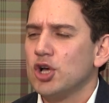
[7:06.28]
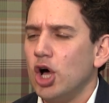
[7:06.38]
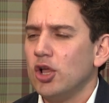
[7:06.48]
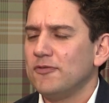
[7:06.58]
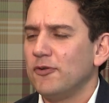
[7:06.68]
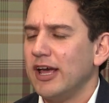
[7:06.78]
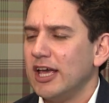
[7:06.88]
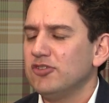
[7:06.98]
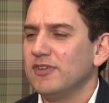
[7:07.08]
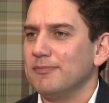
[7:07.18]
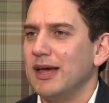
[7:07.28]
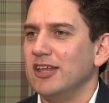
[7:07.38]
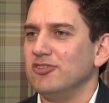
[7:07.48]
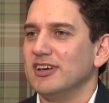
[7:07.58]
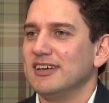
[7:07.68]
goal for a hedge fund
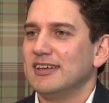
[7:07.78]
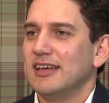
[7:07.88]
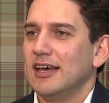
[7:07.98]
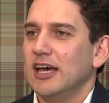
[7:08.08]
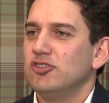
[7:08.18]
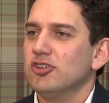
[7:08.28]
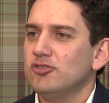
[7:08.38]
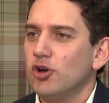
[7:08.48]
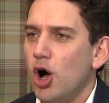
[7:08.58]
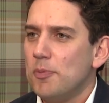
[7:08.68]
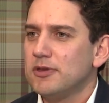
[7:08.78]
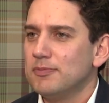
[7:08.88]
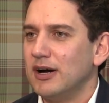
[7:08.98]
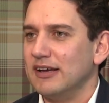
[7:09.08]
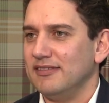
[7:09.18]
manager is just to
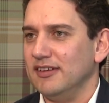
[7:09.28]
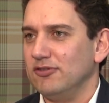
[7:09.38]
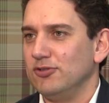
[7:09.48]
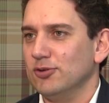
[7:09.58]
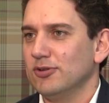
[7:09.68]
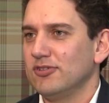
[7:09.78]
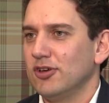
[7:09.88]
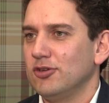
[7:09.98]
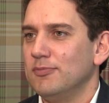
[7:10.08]
optimize these tools,